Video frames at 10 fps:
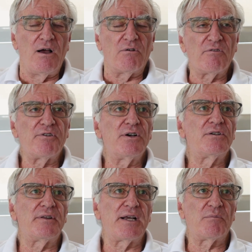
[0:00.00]
referred
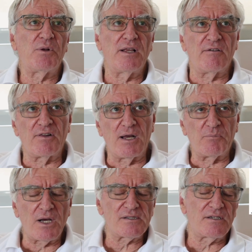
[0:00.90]
to the airplane: the Flying
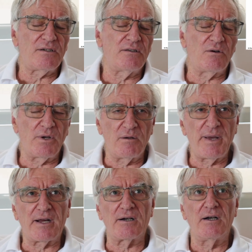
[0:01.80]
Prostitute, the
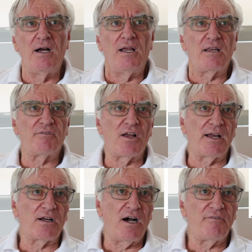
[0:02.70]
Widowmaker, the
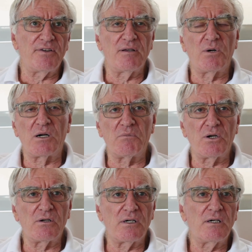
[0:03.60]
Flying Coffin, the Martin
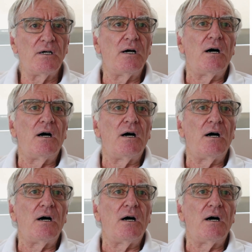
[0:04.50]
Murderer,